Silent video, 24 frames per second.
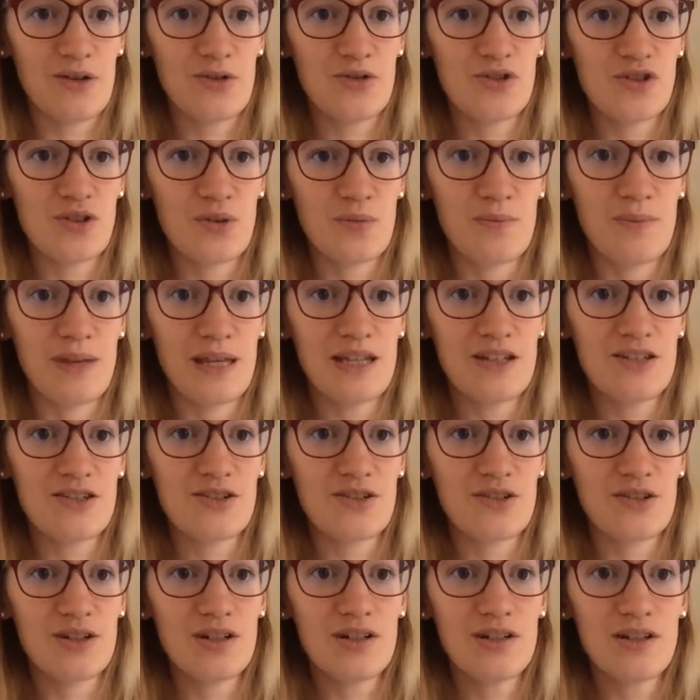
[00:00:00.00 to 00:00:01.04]
So make
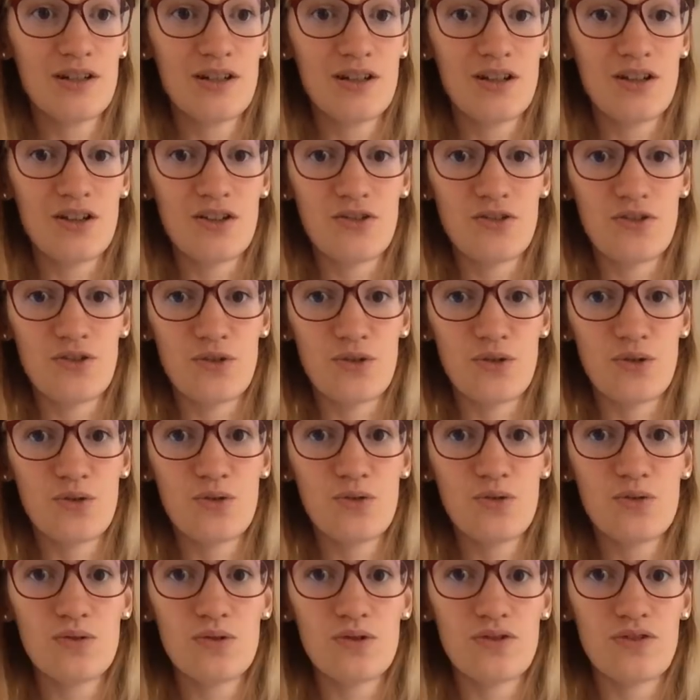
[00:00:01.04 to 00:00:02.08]
sure
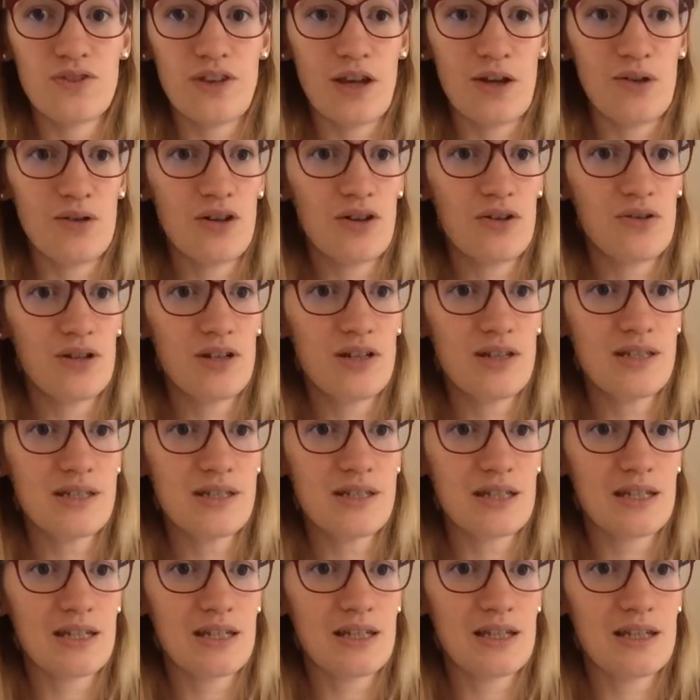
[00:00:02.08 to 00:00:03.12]
to download it
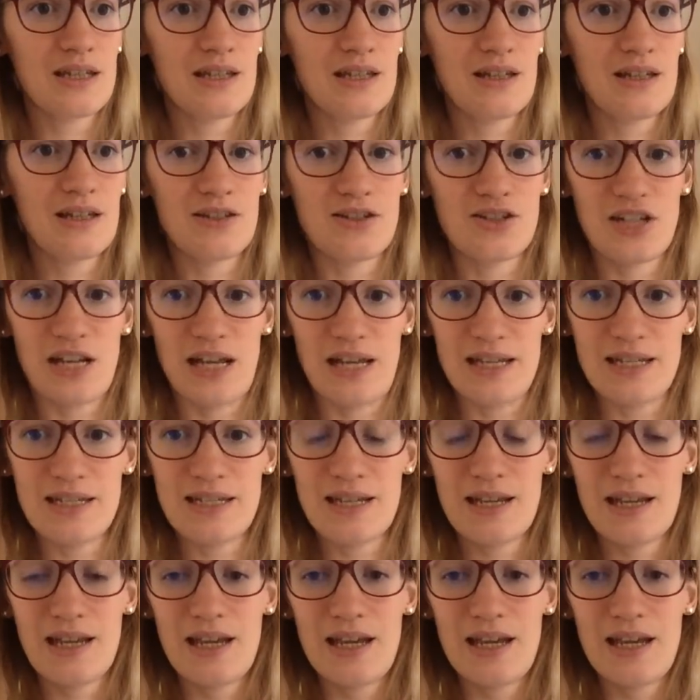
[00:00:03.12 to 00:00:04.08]
in the chat.